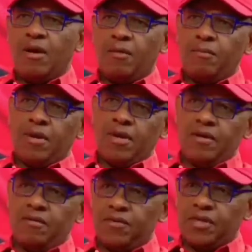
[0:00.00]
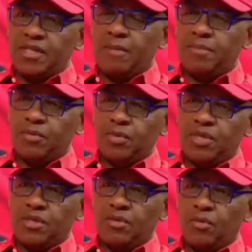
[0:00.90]
For example,
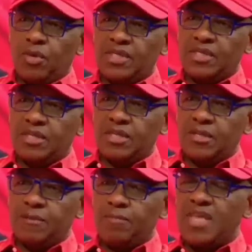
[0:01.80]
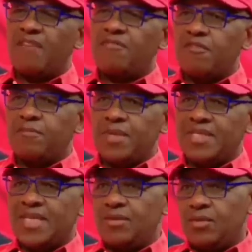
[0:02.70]
with what the EFF
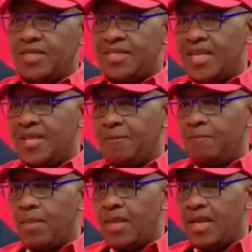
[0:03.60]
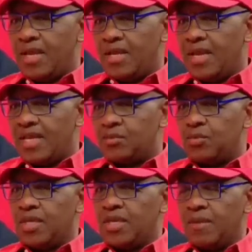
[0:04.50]
president was saying last
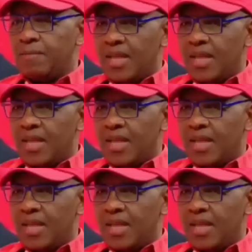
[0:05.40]
week,